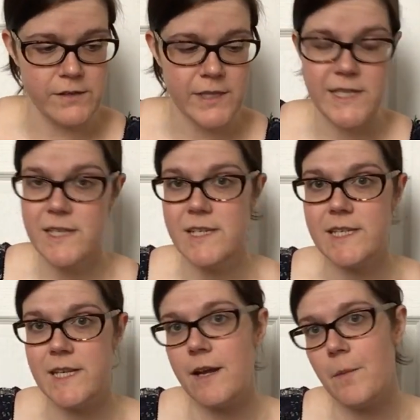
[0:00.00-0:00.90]
So that's a
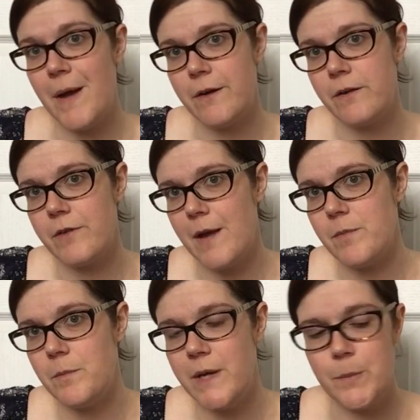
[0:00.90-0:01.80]
decent amount of
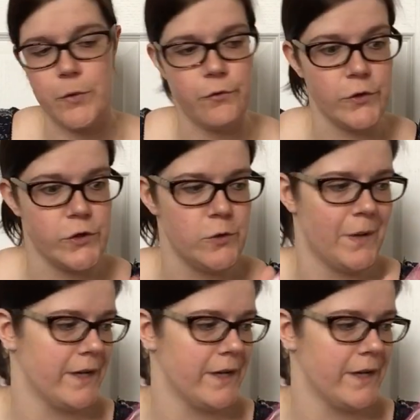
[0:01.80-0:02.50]
wrapping paper for $2.